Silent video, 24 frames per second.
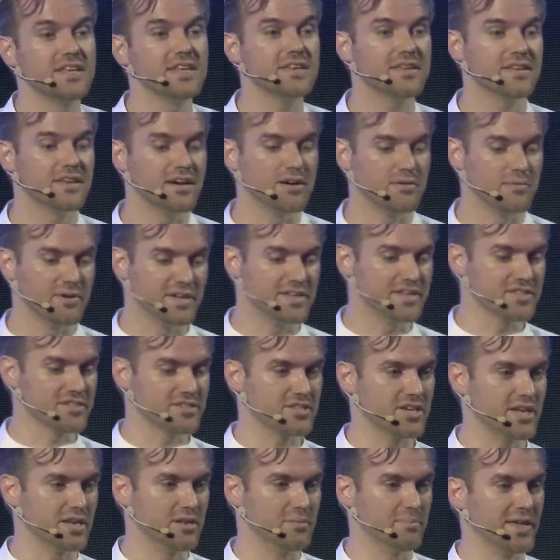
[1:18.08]
in India, where this
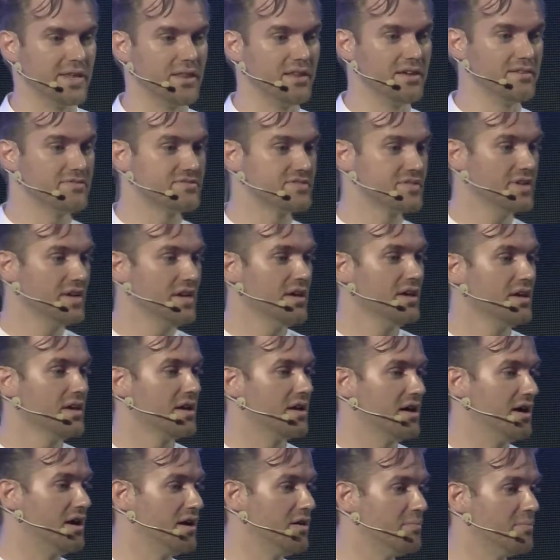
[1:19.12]
gentleman lives.
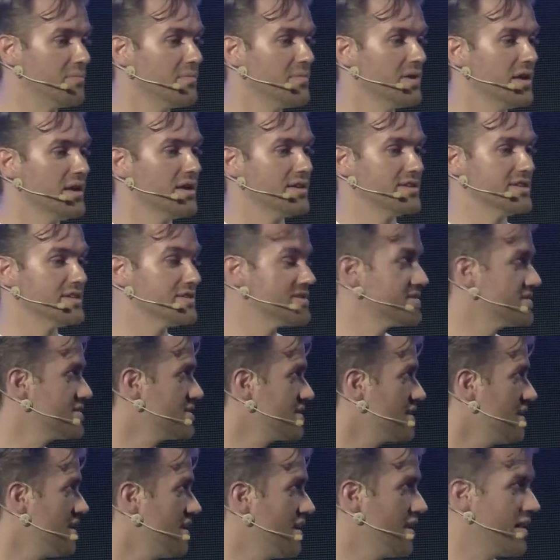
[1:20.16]

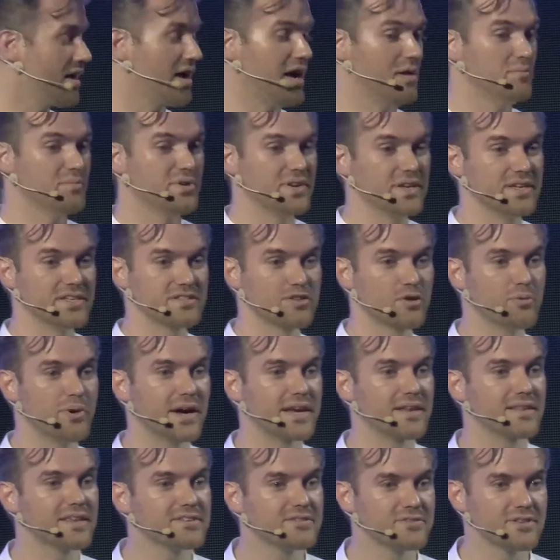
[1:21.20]
This company is
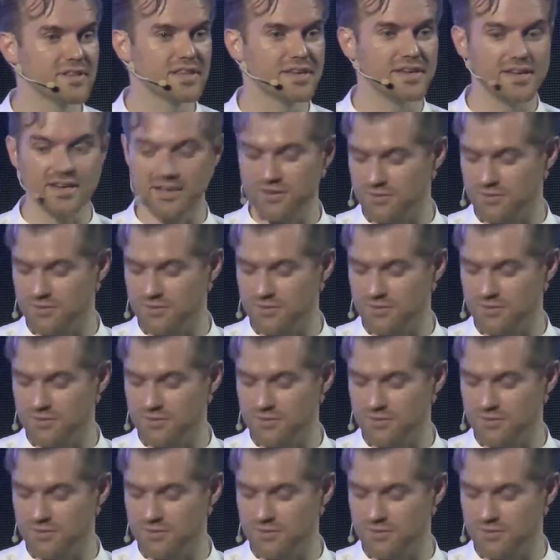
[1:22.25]
quite literally